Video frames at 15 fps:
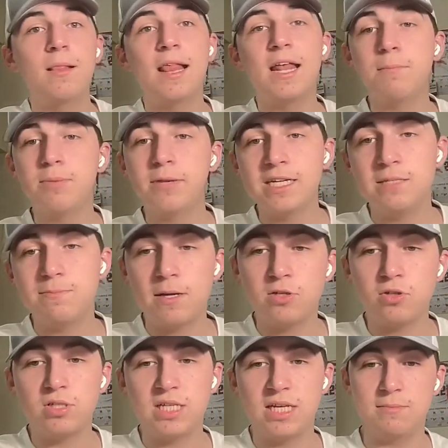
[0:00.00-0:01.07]
Let him play
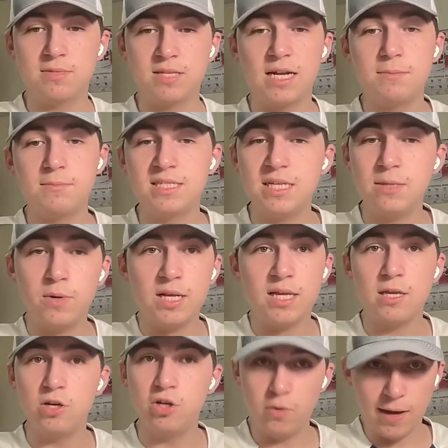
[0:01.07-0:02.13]
special teams. Let him see what he
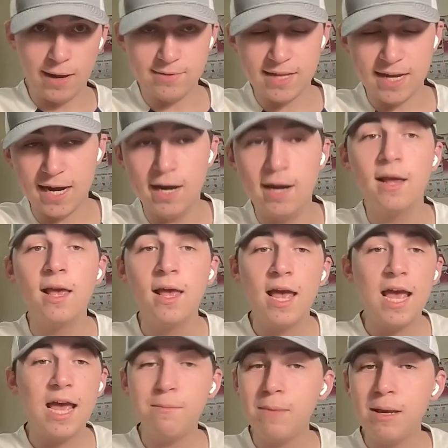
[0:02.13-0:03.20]
can do out there.
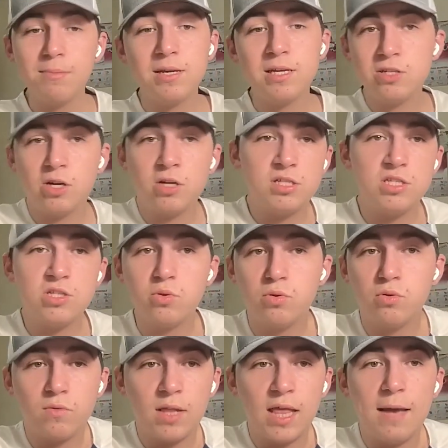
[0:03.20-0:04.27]
And maybe he turns into
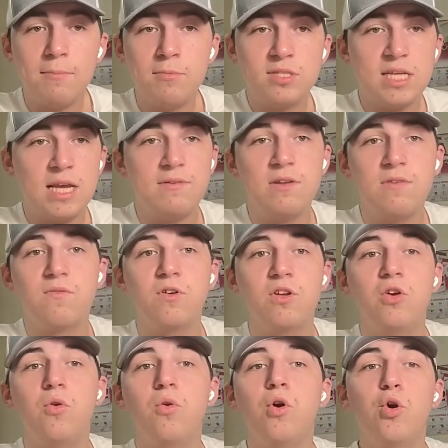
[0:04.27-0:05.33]
a reliable safety for
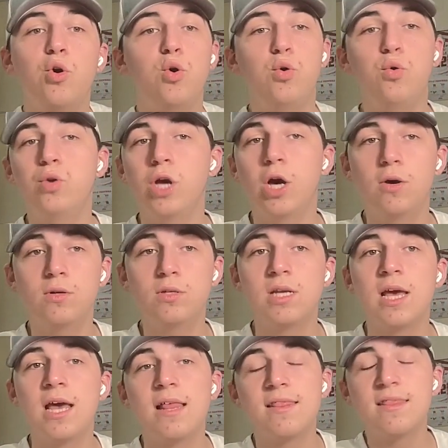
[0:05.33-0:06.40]
you. Who
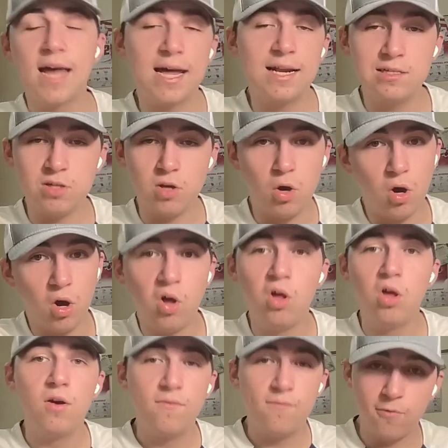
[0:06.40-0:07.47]
knows? That is
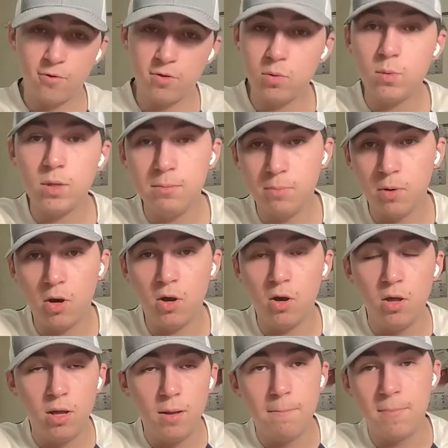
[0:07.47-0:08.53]
all for the We
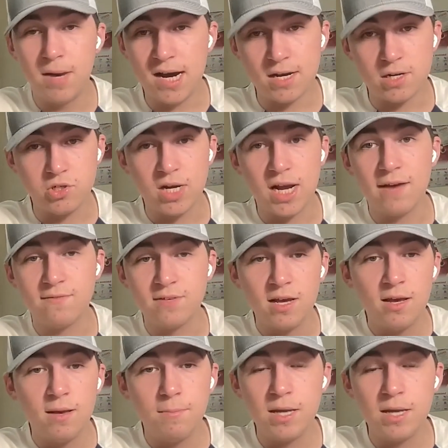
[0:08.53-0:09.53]
Ball mock draft.